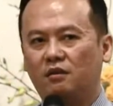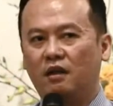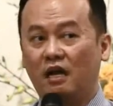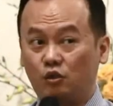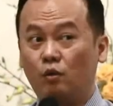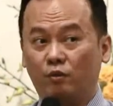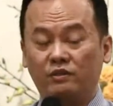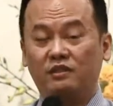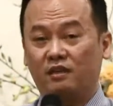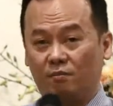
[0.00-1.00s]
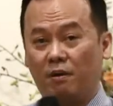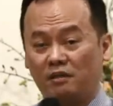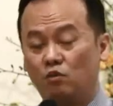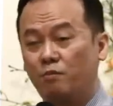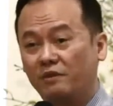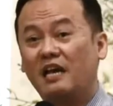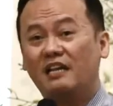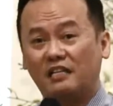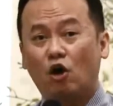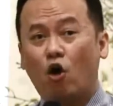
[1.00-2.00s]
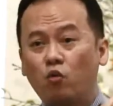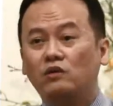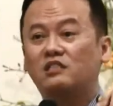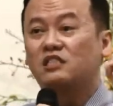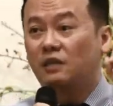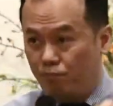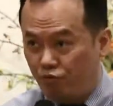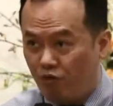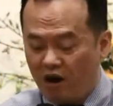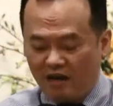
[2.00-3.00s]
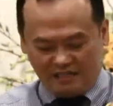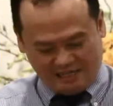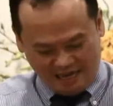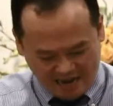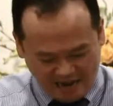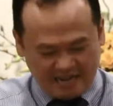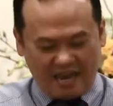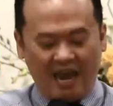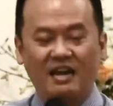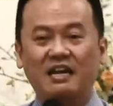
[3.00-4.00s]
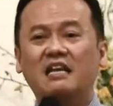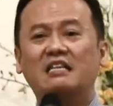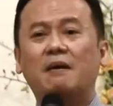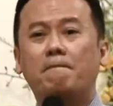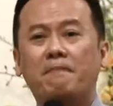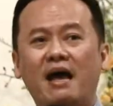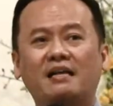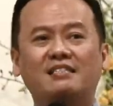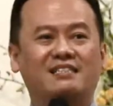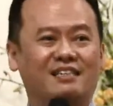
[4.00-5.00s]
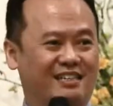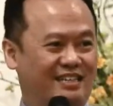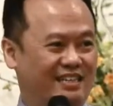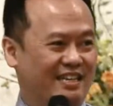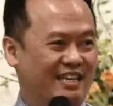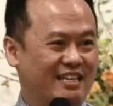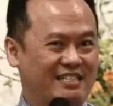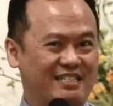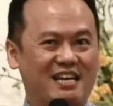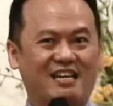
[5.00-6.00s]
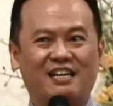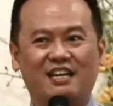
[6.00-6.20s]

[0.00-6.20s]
Last week, we said, Pastor Wimbi said, there's always a surprise at the end. The best is yet